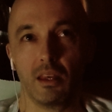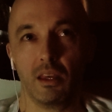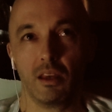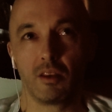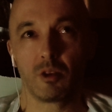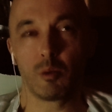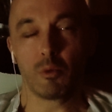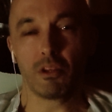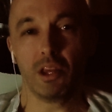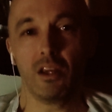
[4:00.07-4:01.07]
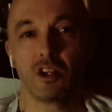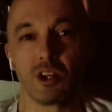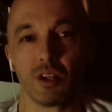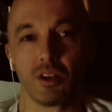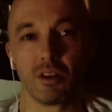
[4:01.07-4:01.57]
the
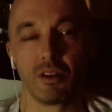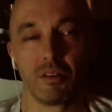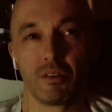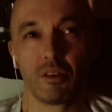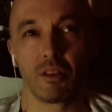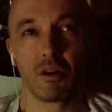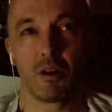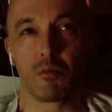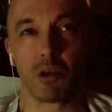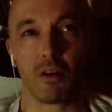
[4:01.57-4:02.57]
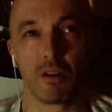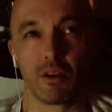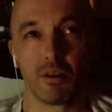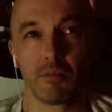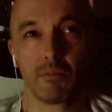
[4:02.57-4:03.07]
interpretation, the thought about it,